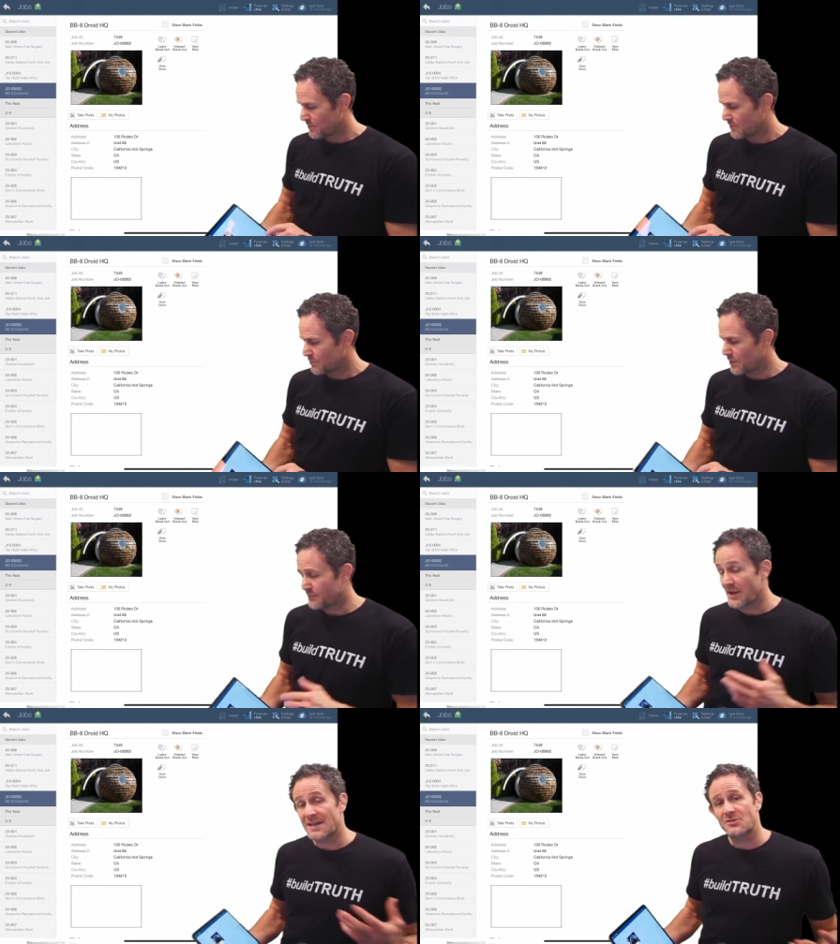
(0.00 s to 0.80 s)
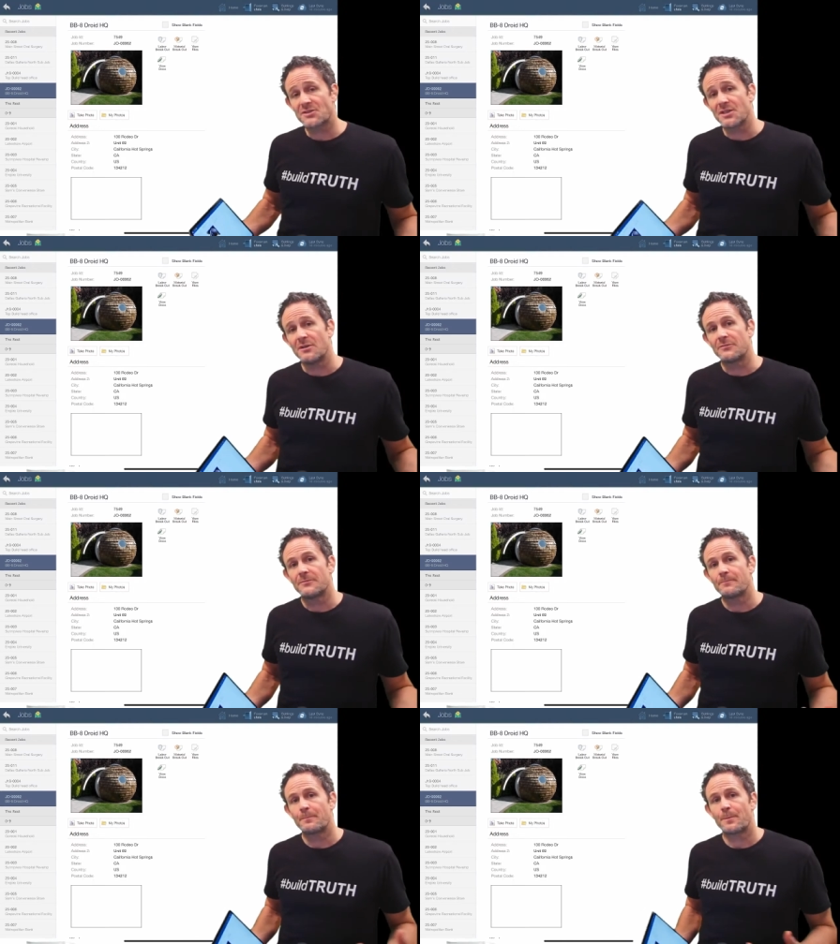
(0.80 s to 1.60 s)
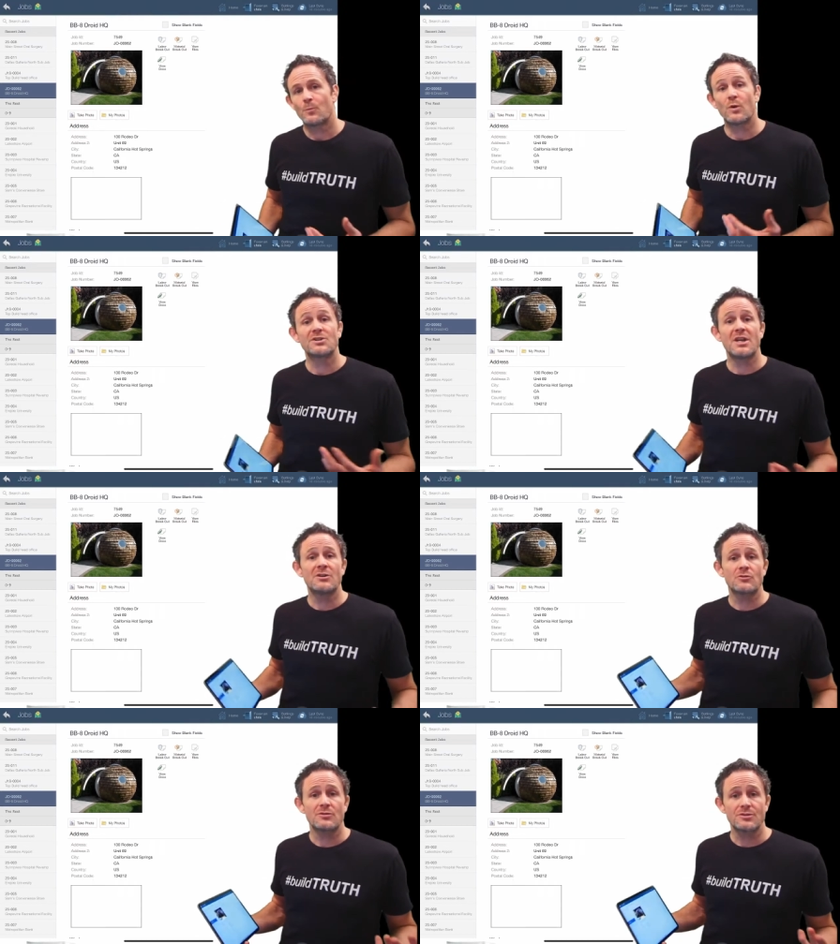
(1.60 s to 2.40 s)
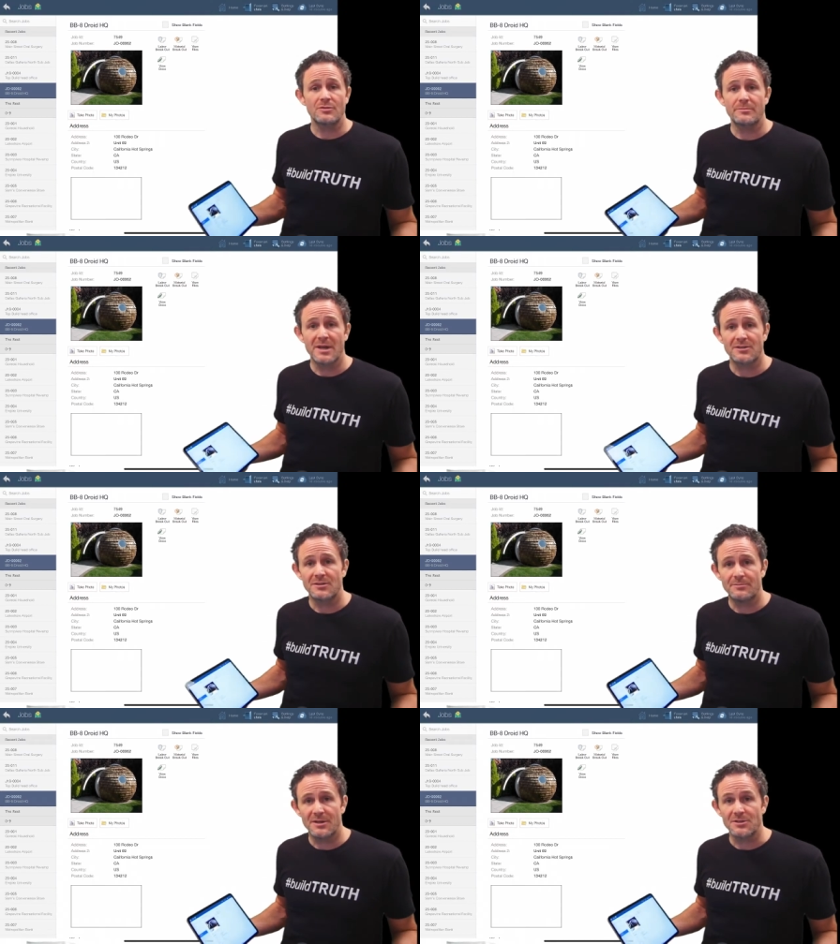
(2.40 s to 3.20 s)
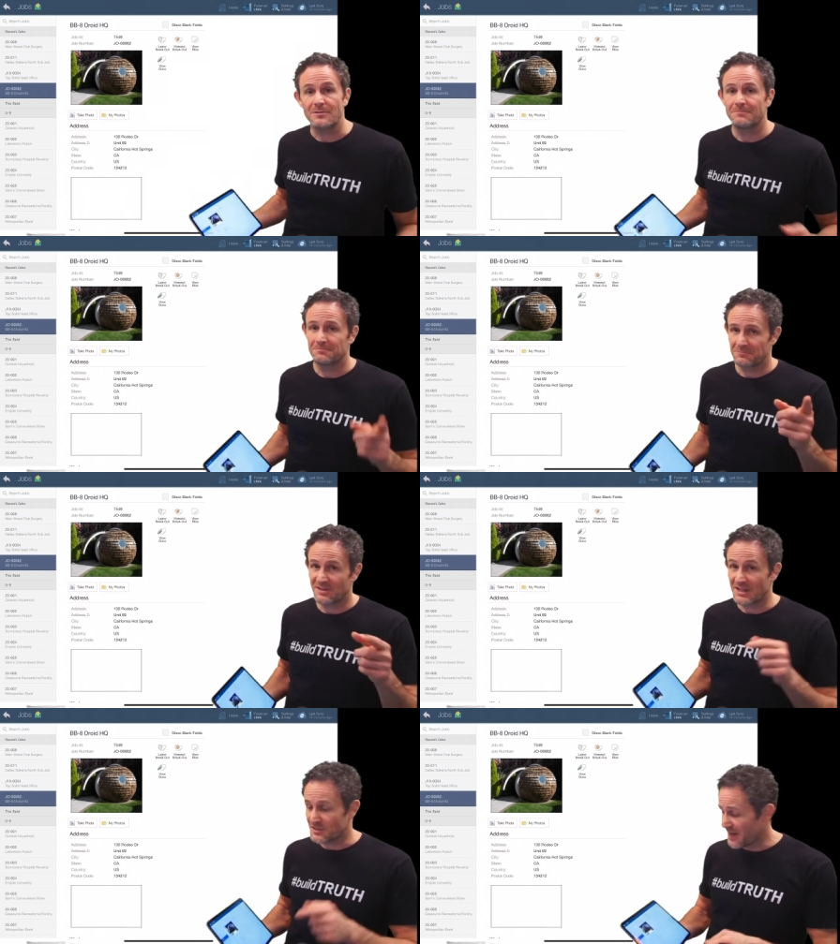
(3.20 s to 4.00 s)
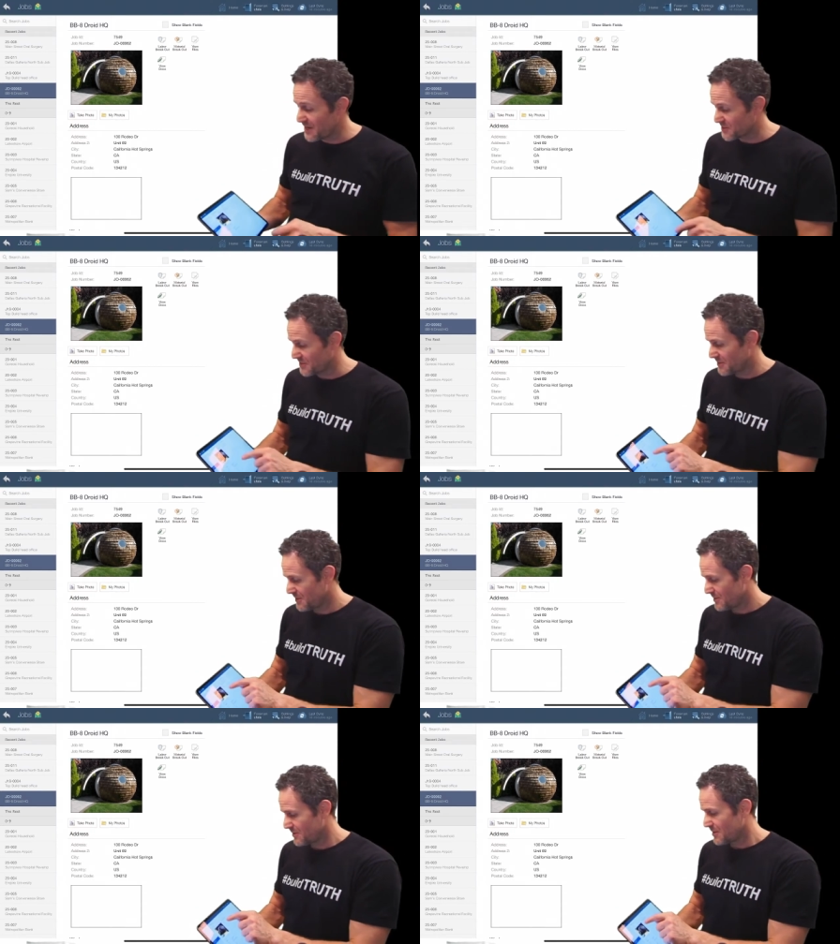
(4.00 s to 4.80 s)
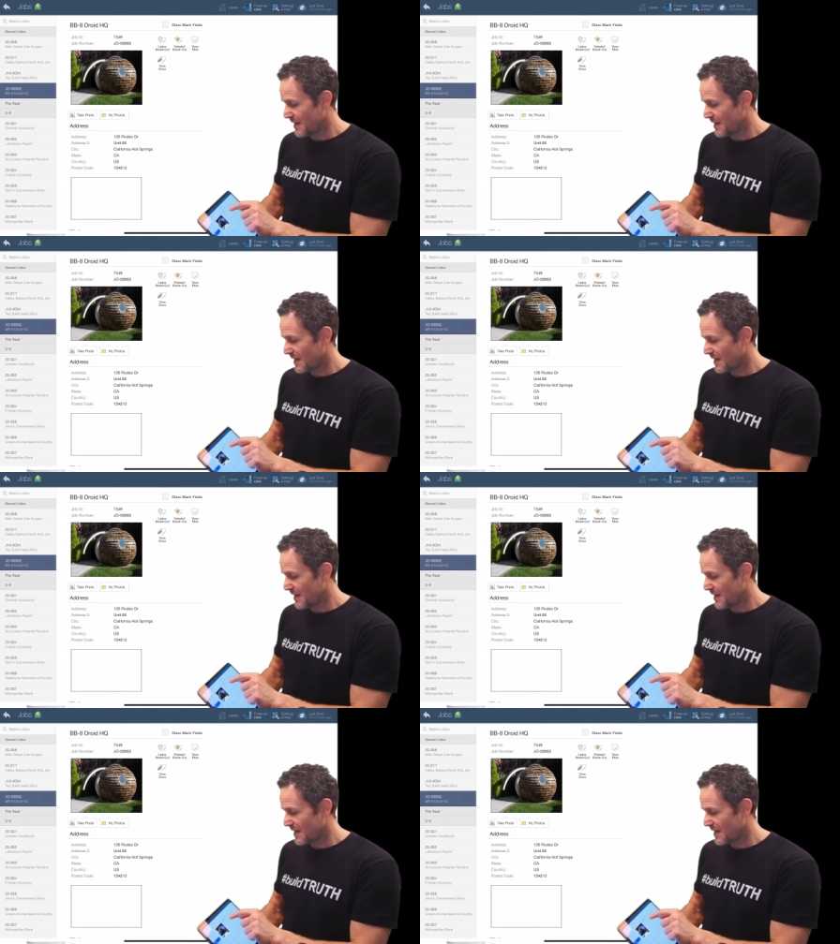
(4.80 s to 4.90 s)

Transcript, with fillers: what if you ask yourself, what change orders are impacting the budget? Glad you asked. I